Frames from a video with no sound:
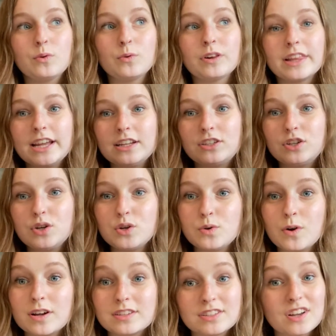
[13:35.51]
relate
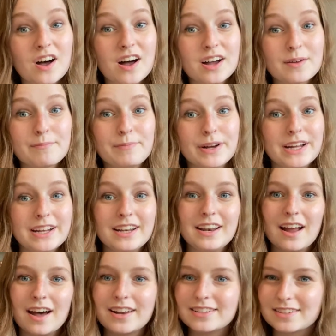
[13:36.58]
to a song, but
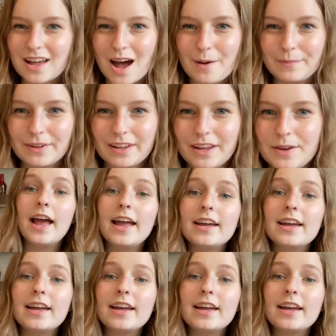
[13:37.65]
not as commonly.